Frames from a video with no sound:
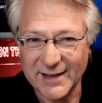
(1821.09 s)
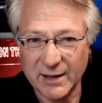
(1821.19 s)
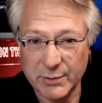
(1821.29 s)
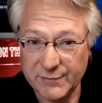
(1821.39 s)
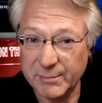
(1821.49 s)

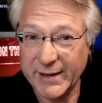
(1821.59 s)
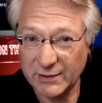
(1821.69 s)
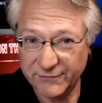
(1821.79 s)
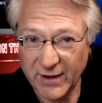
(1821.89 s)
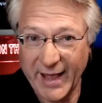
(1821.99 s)
It would even make
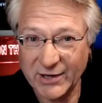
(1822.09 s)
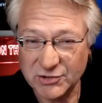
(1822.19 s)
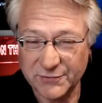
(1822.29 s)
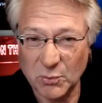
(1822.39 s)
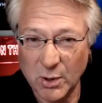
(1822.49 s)
it flash
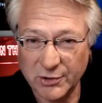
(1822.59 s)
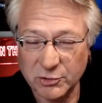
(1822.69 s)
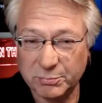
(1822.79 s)
if you wanted to.